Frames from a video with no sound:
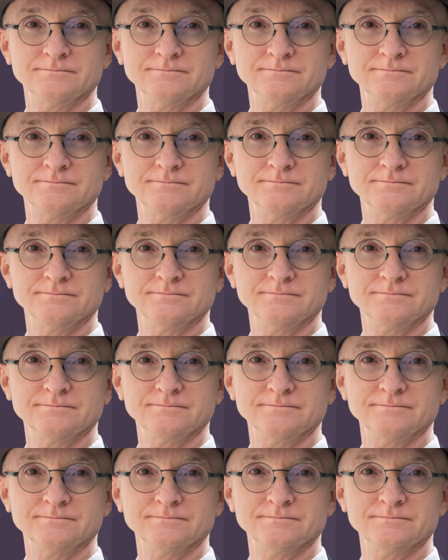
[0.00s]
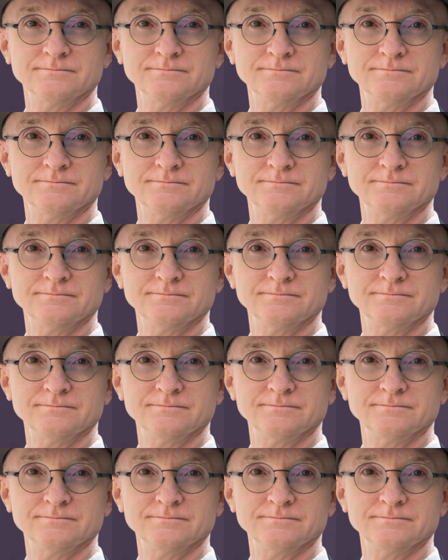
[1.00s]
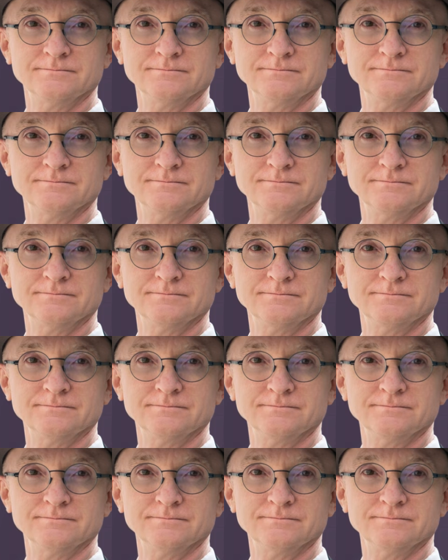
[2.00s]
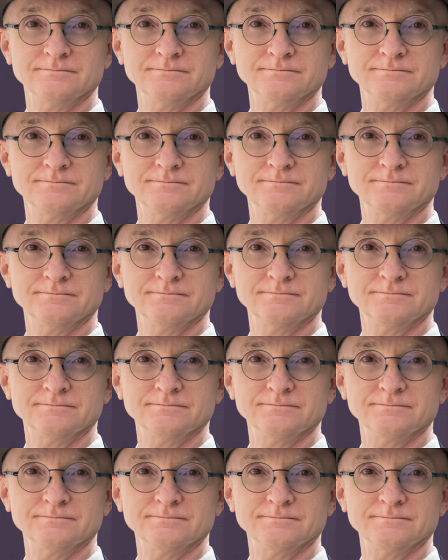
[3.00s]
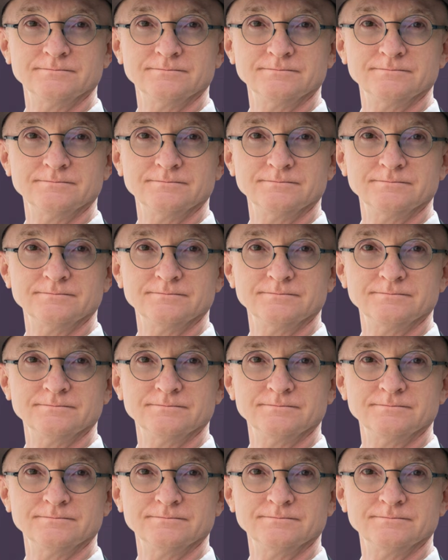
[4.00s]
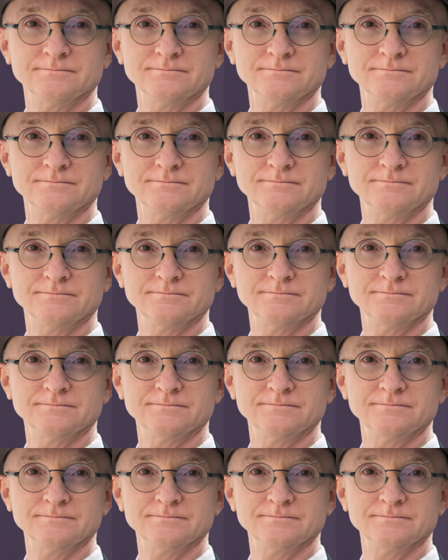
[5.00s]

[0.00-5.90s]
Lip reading: (no lip movement)